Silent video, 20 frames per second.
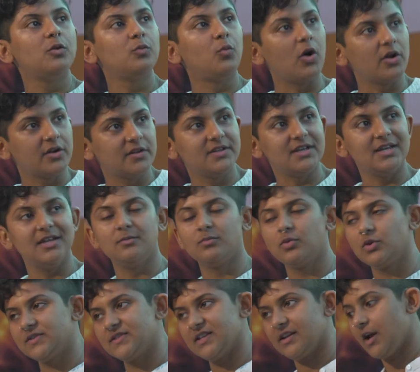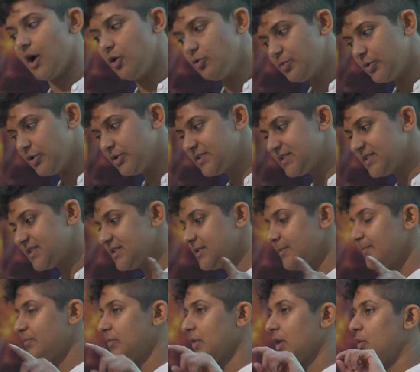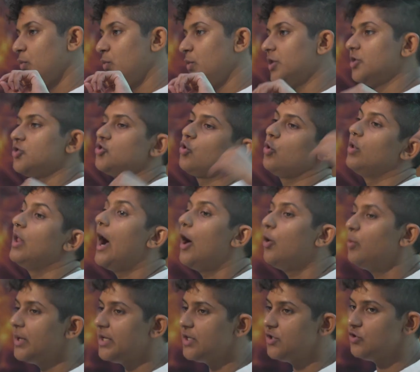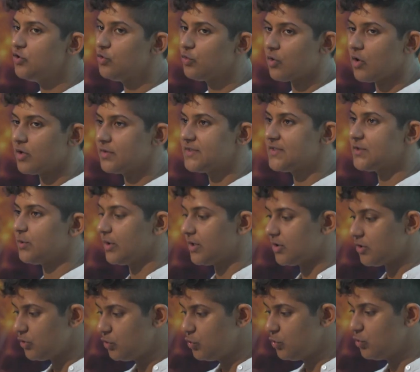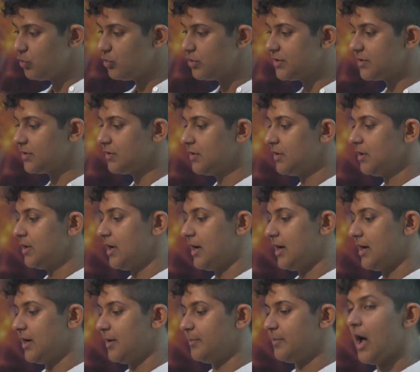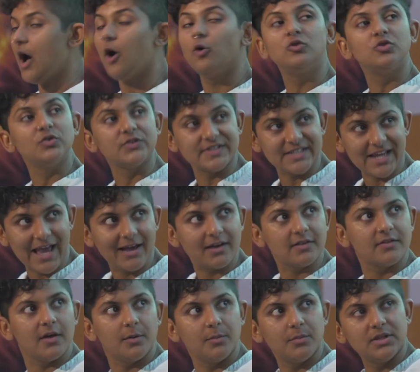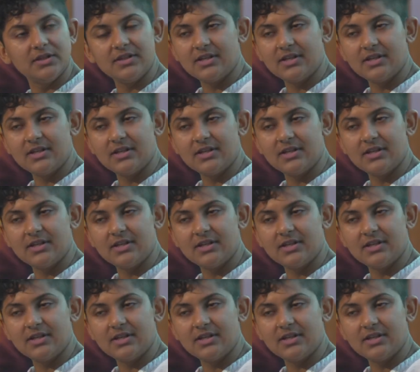what are the inputs and outputs. We control how many neurons to include, how to stack them in